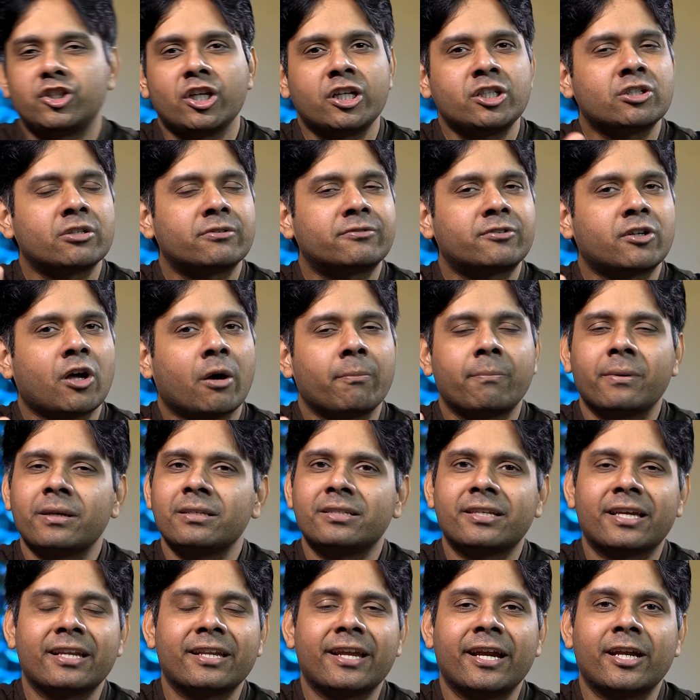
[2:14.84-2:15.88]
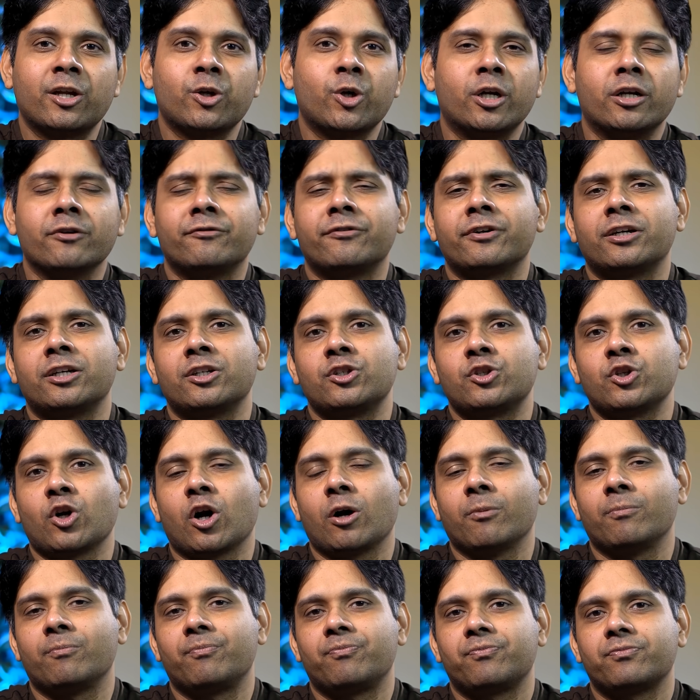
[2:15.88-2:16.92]
change of toppings can get you a different
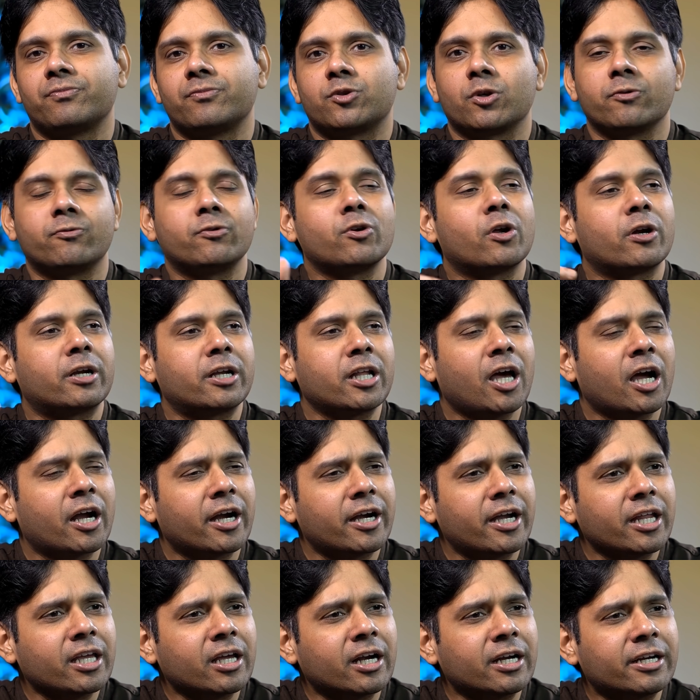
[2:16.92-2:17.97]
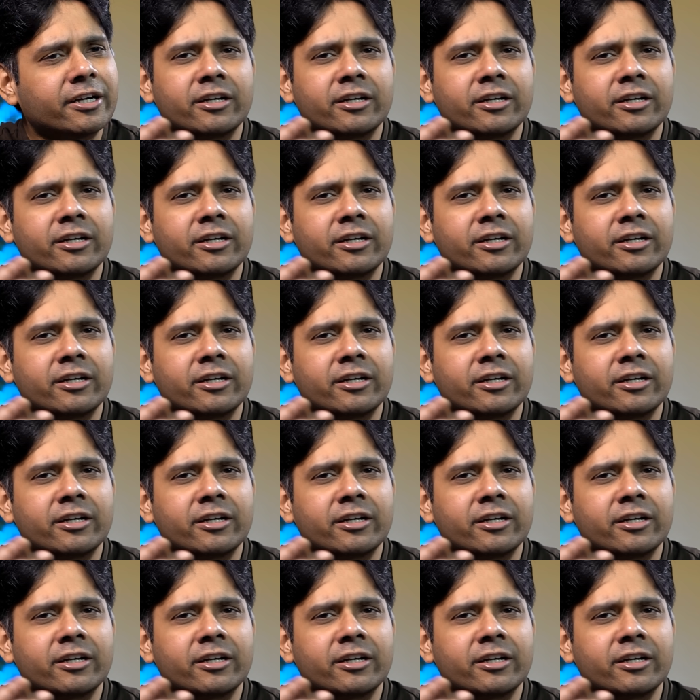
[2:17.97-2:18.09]
job. So if you are targeting a